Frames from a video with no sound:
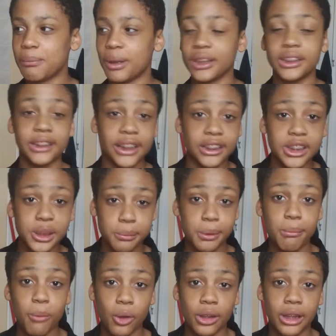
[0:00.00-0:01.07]
But there should
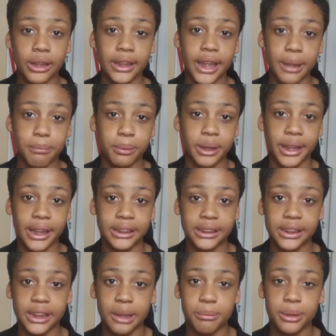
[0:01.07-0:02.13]
be more gameplay
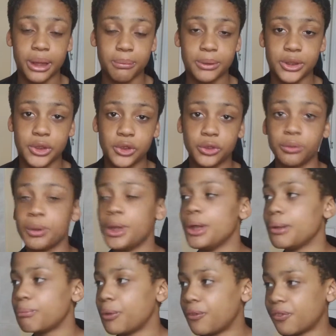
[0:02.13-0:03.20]
actually coming up soon.
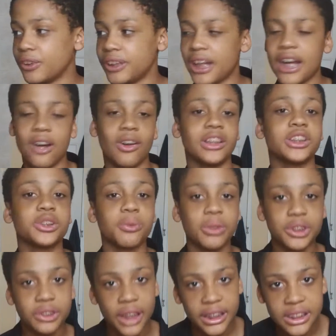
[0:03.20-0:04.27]
But for now, I just
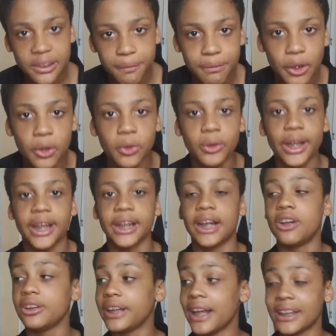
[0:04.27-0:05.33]
want you guys to vote, and
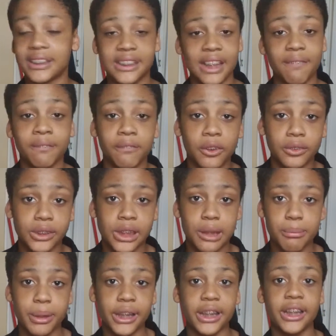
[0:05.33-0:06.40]
I only had 7 votes
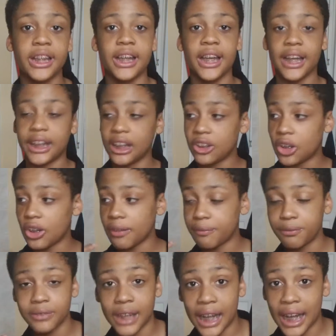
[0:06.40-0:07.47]
come in, and
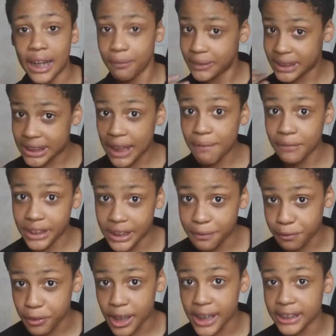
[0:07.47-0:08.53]
I have 70
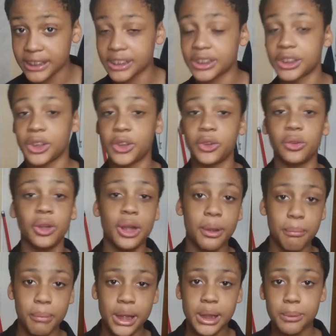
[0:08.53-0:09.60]
friends, so
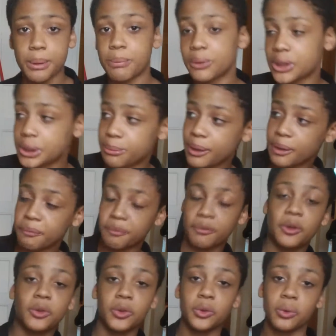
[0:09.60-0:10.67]
many people should be able to
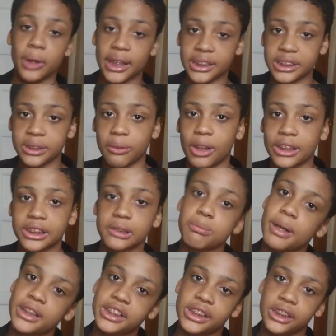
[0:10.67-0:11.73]
vote who actually watches
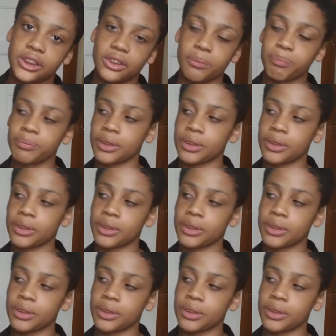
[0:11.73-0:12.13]
my channel,